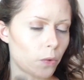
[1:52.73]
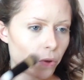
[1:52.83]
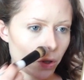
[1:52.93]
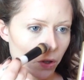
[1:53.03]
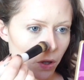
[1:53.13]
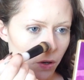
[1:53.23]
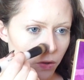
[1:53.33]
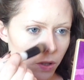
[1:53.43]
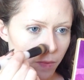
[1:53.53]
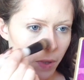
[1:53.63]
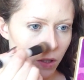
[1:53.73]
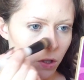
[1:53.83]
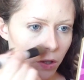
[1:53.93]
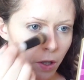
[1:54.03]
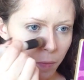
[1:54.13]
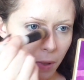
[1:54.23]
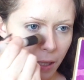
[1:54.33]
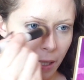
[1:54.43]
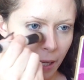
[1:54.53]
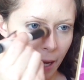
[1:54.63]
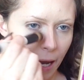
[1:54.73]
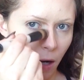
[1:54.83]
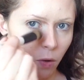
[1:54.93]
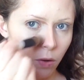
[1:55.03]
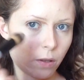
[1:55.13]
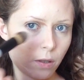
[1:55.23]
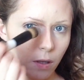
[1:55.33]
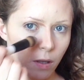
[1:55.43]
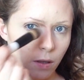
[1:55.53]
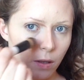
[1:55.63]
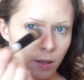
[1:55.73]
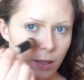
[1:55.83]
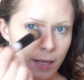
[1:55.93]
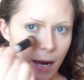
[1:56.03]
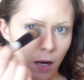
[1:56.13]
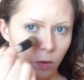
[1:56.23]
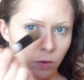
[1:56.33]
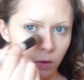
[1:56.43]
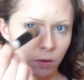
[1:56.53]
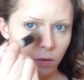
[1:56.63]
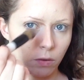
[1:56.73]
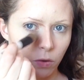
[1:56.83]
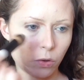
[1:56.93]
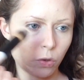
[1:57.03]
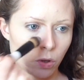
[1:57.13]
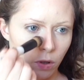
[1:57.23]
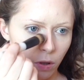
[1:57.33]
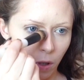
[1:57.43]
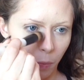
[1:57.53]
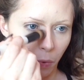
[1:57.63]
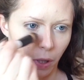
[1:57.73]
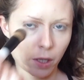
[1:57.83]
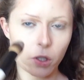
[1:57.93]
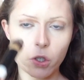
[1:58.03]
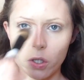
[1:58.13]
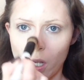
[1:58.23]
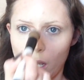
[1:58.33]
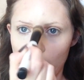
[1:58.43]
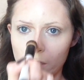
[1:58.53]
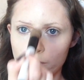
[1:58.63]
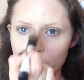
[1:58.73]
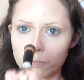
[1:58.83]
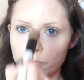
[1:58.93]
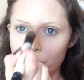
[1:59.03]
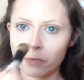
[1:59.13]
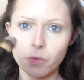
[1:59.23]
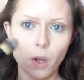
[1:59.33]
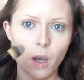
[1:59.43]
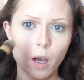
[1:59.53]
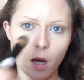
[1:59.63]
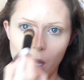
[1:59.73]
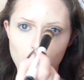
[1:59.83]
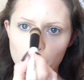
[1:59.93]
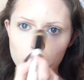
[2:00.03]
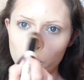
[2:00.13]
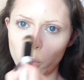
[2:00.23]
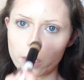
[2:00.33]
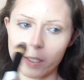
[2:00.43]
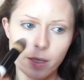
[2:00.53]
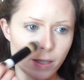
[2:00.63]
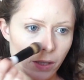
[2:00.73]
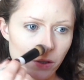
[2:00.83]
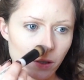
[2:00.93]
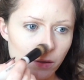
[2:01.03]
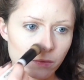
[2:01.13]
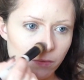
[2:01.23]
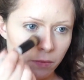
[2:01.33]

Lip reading: And with your nose, make sure you're blending out down the bridge, not up towards the center.